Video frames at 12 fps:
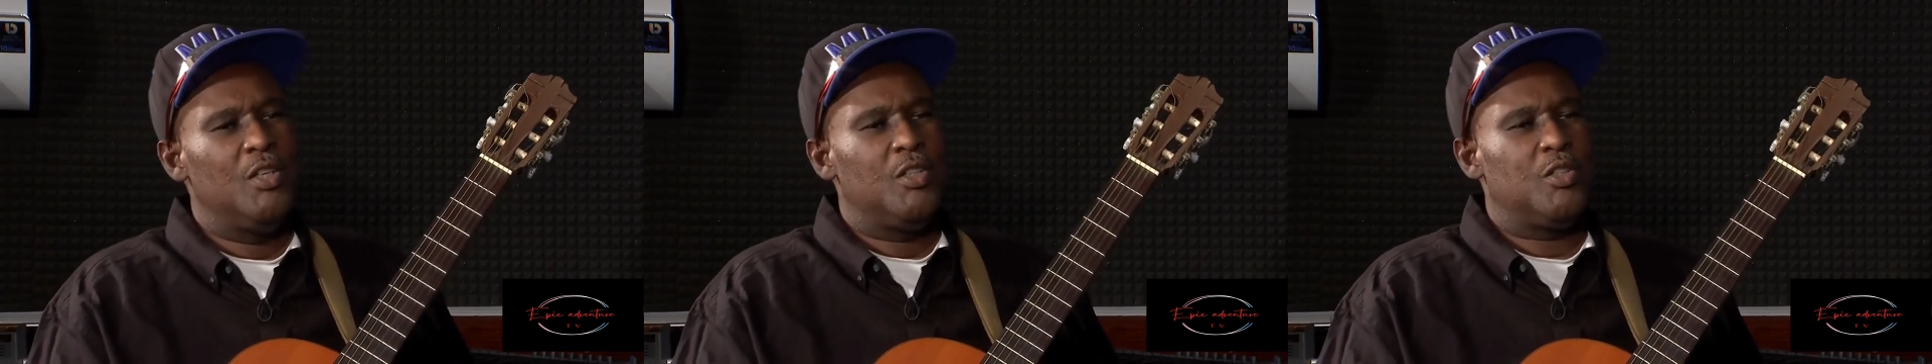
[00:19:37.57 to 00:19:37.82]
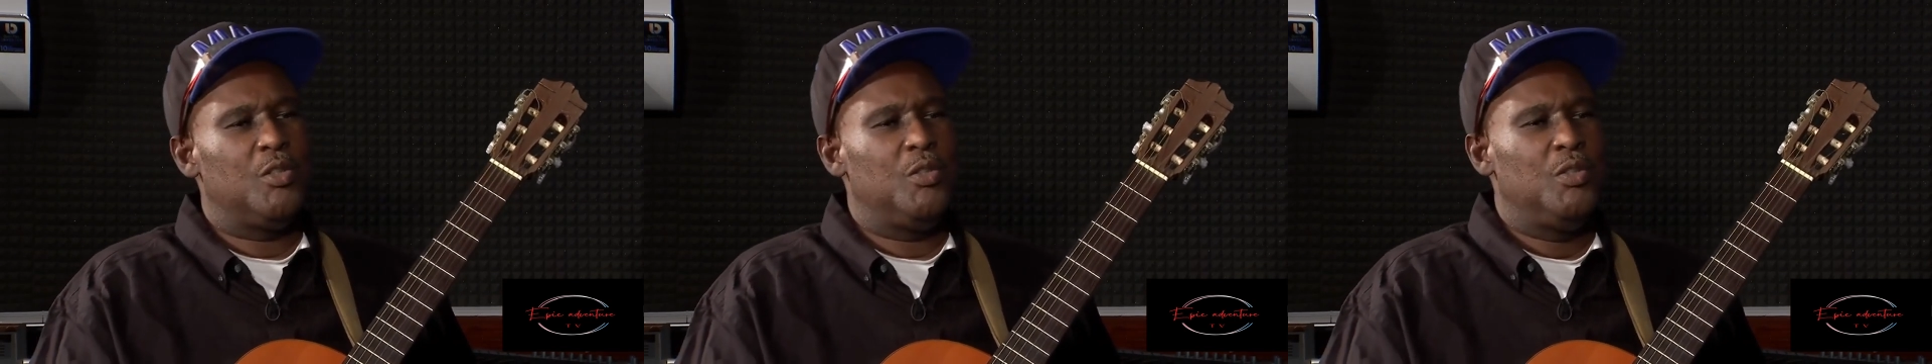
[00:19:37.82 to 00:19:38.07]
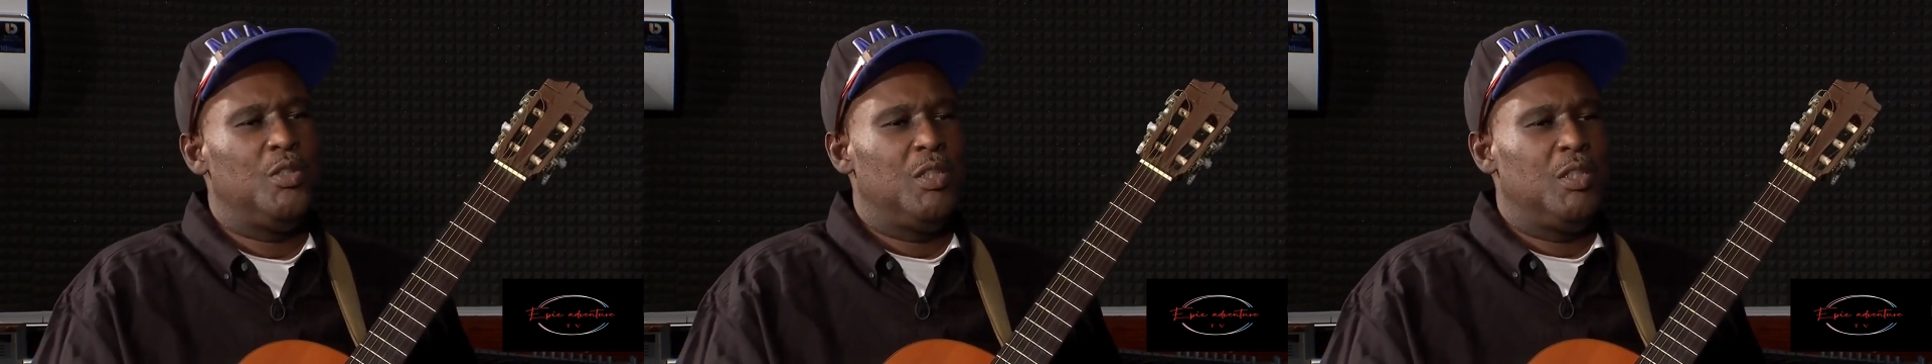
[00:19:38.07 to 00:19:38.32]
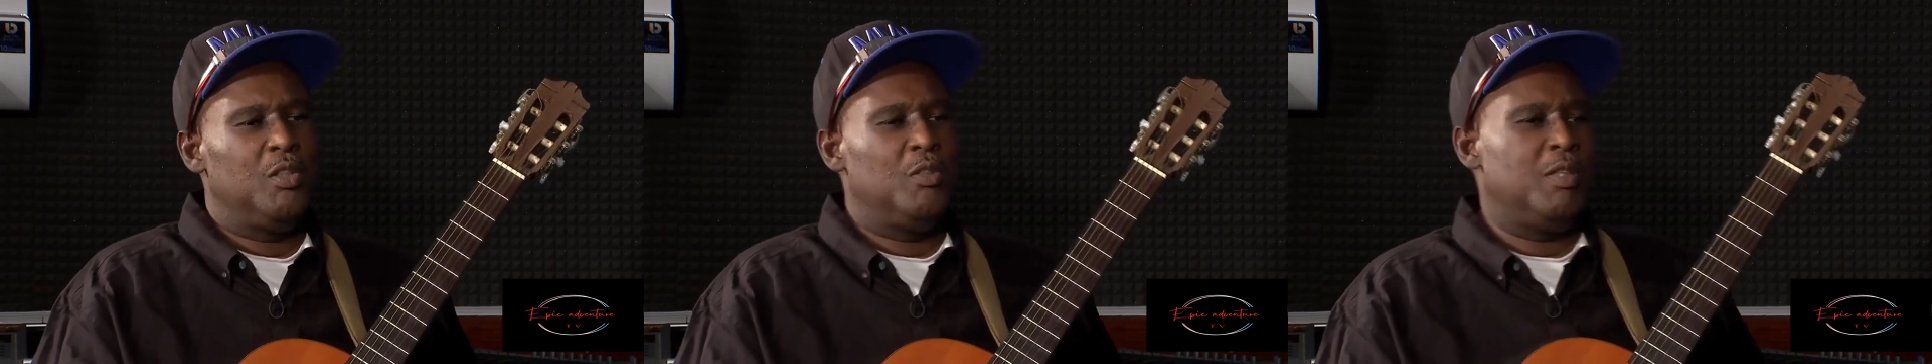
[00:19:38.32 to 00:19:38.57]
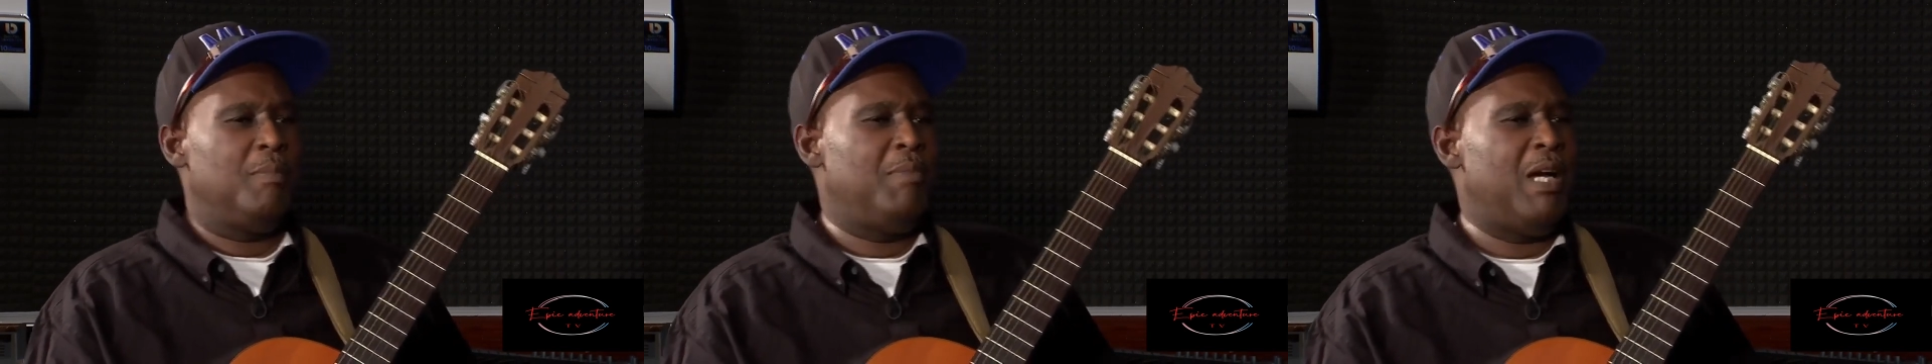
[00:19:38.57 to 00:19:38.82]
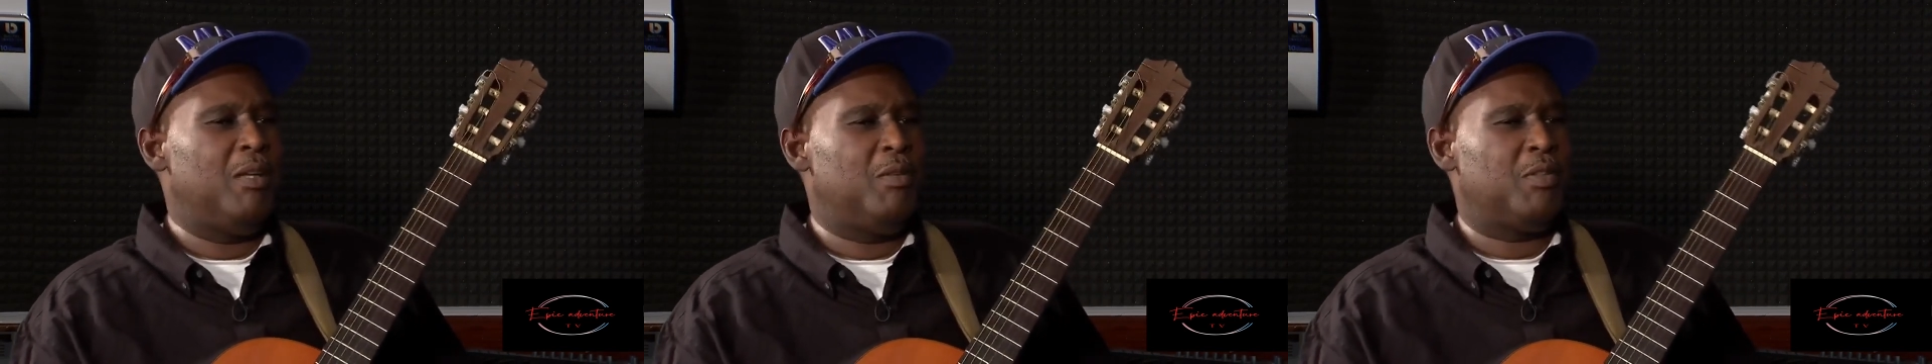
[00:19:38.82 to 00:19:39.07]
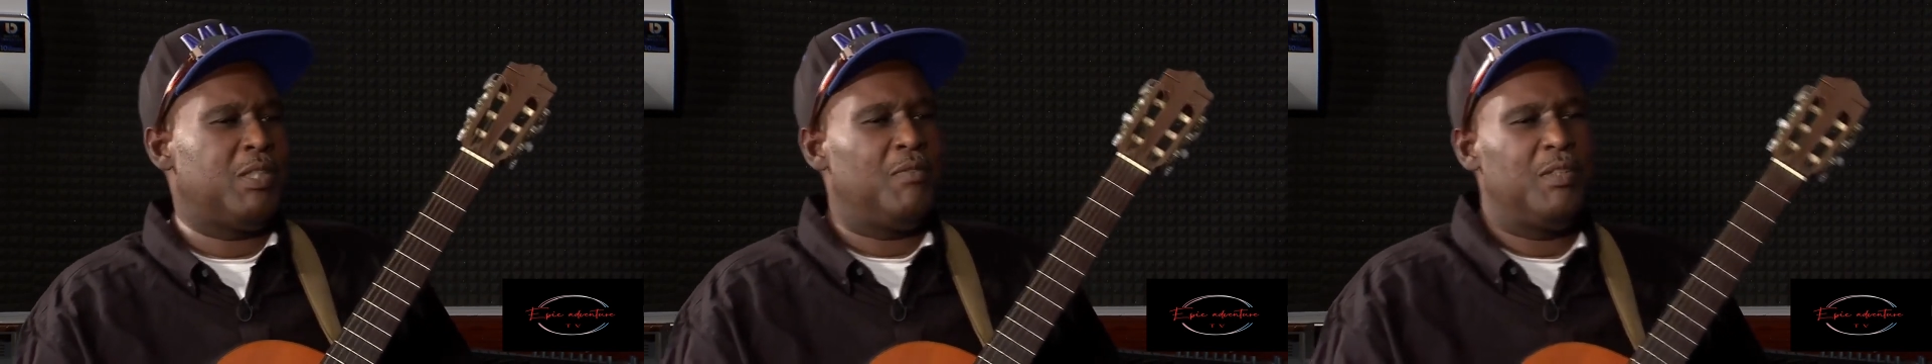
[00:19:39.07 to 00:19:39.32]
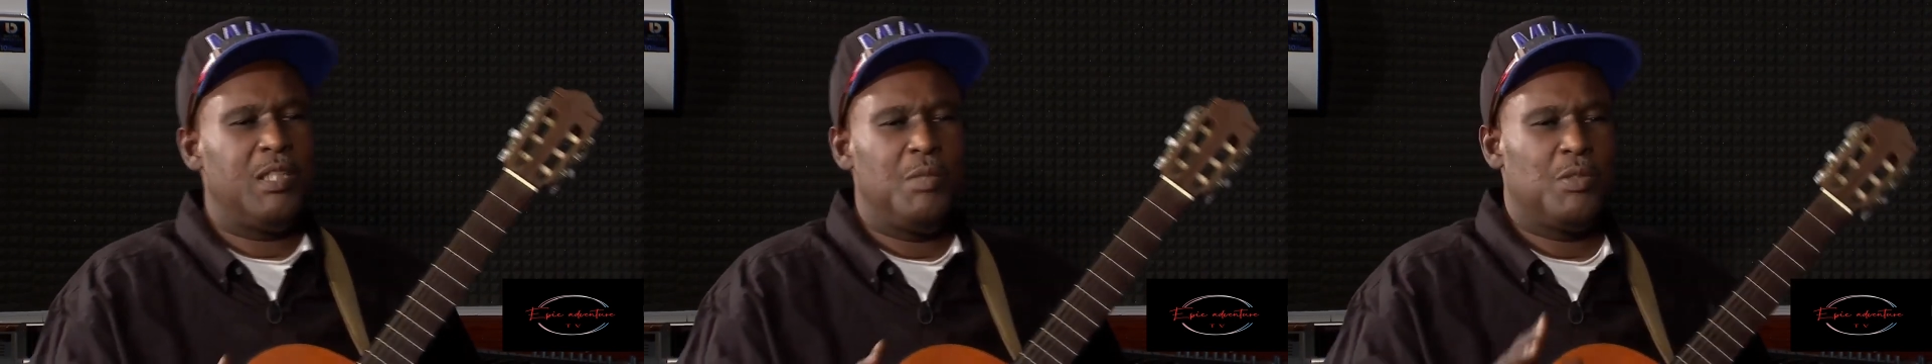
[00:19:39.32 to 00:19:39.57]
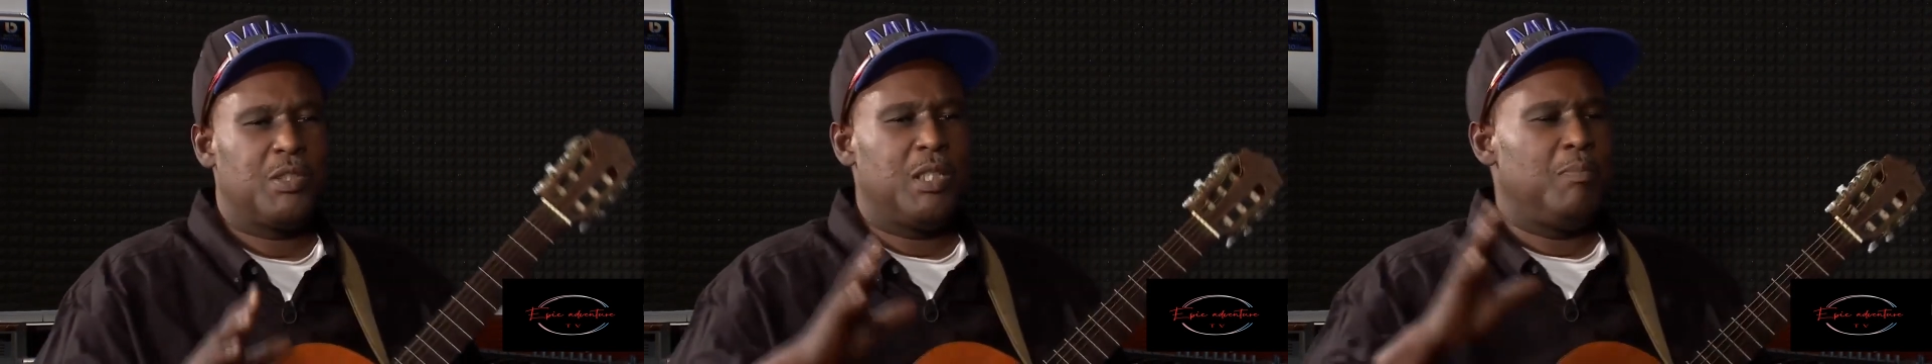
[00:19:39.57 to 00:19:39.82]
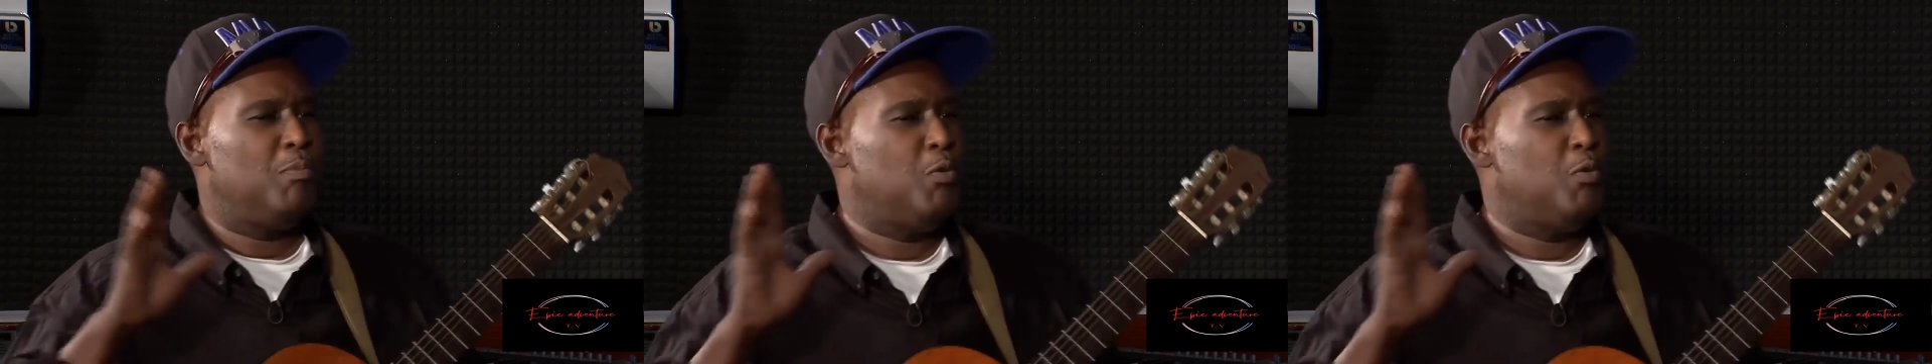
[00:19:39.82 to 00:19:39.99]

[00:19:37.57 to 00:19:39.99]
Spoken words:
So, you know, the band 70 was keep